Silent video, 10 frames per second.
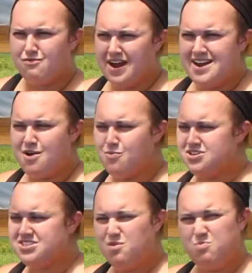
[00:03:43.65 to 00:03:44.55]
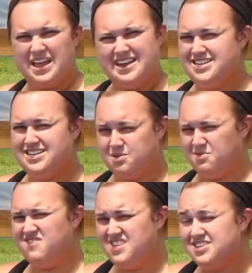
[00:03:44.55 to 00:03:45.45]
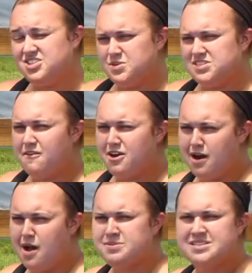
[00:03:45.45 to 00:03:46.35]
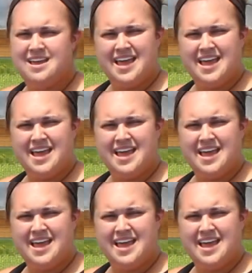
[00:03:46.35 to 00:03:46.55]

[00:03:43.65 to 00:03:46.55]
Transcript: Right now we're still planting some of these specific crops